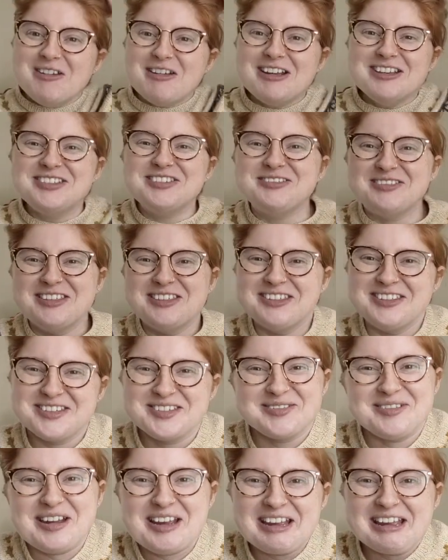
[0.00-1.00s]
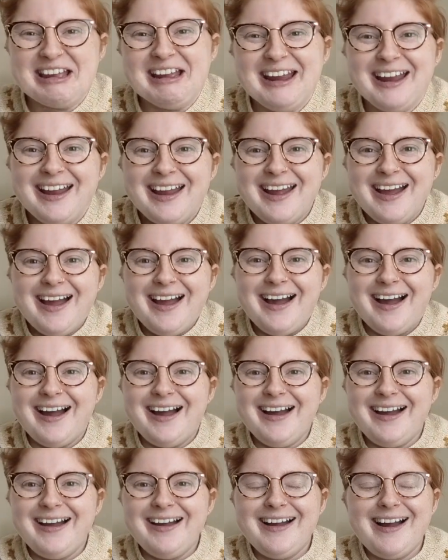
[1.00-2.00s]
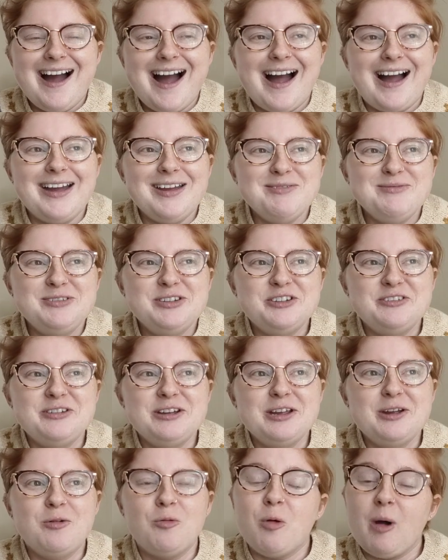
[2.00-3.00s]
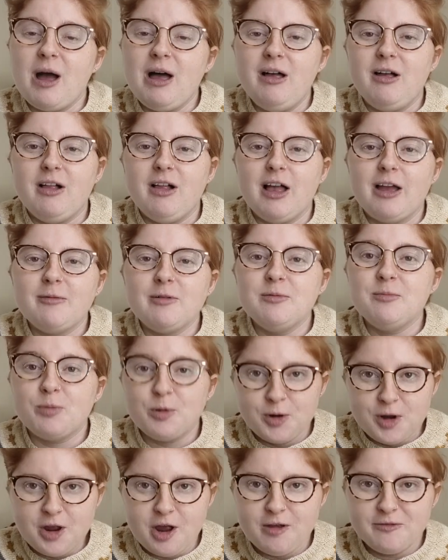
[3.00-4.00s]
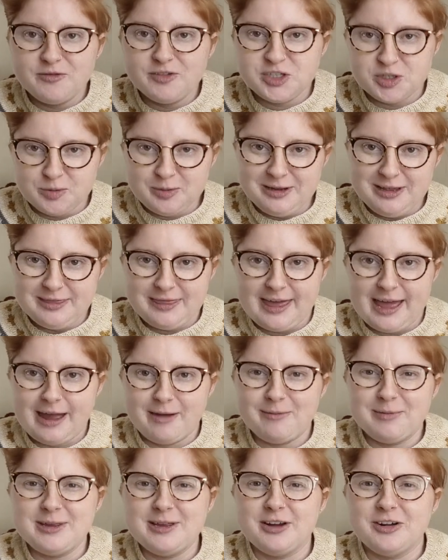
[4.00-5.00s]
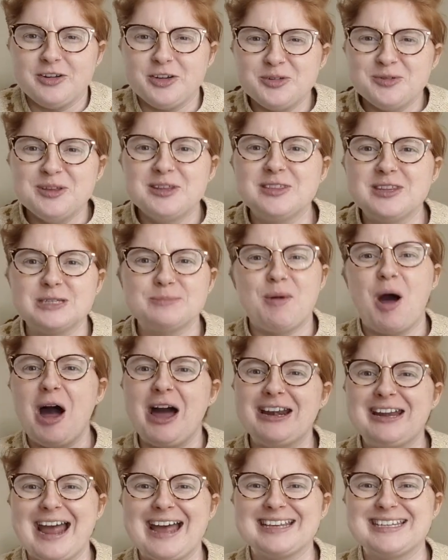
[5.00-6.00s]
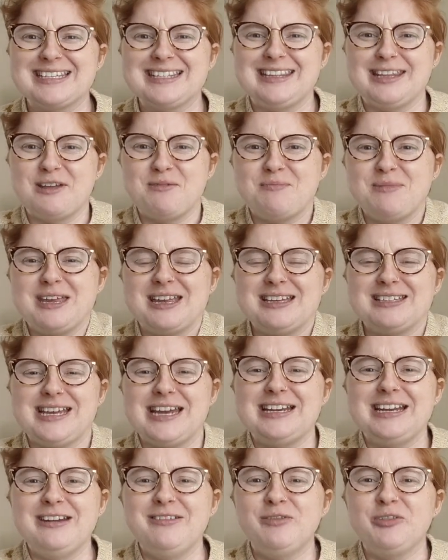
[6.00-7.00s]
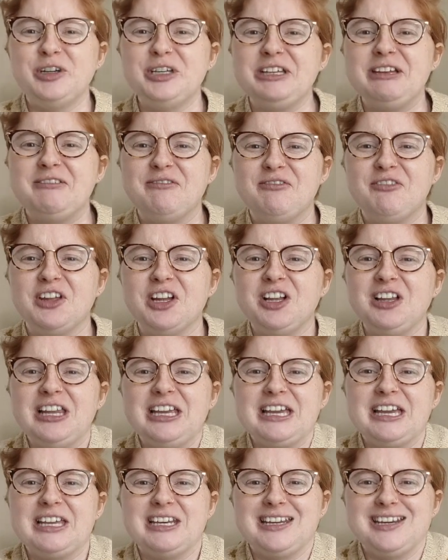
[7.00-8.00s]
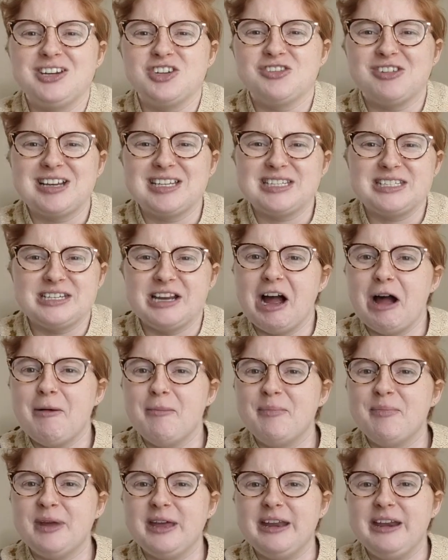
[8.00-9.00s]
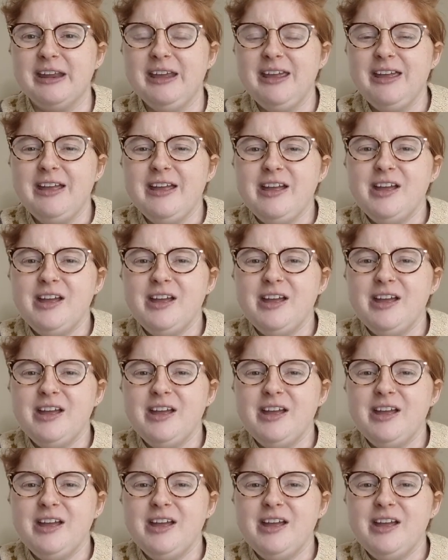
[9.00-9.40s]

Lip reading: are you guys doing this week? I'm doing well. I've been putting off doing that, or doing this podcast thing, because I didn't really feel like getting dressed up and